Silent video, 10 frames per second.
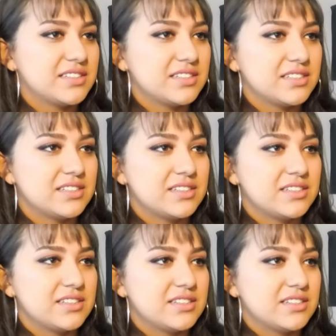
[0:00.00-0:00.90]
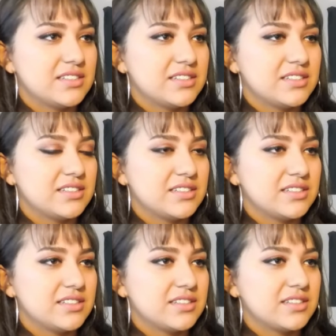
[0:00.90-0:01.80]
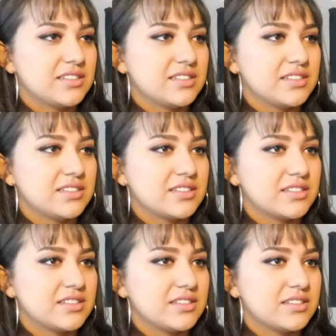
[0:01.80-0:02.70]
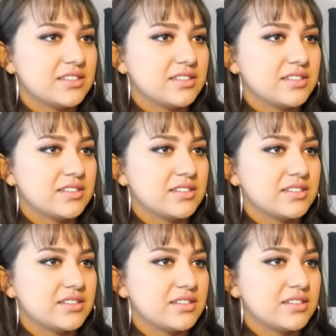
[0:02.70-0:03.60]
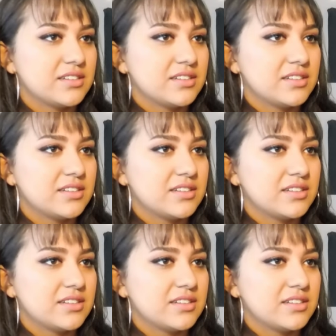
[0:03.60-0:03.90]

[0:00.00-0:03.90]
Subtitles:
Nobody speaks.